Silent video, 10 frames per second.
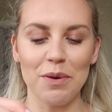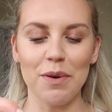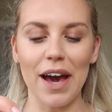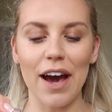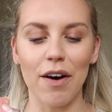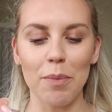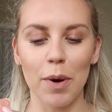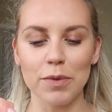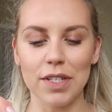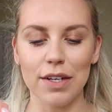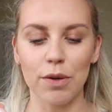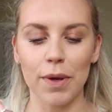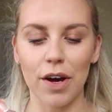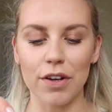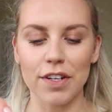we were out, I popped a little
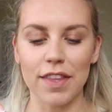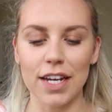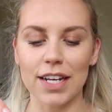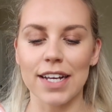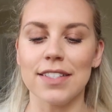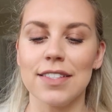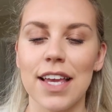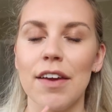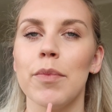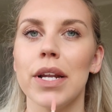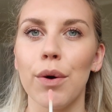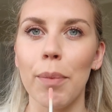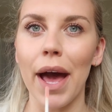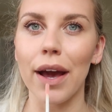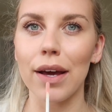bit on and then I kissed, gave him a little
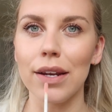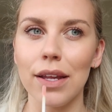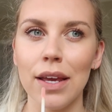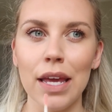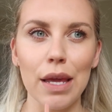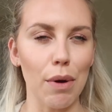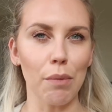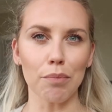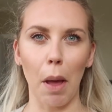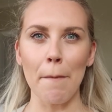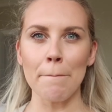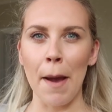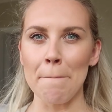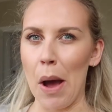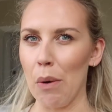peck and he went,
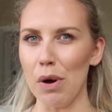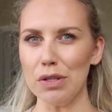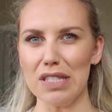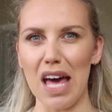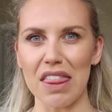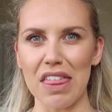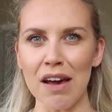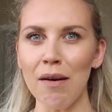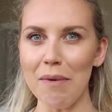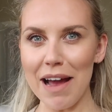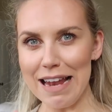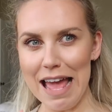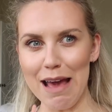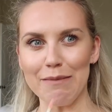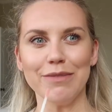what's that thing on my
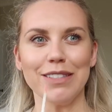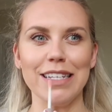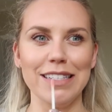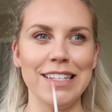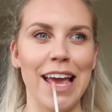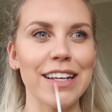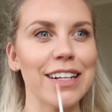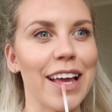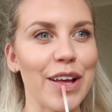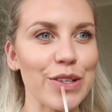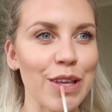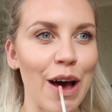lips? It's tingling, it's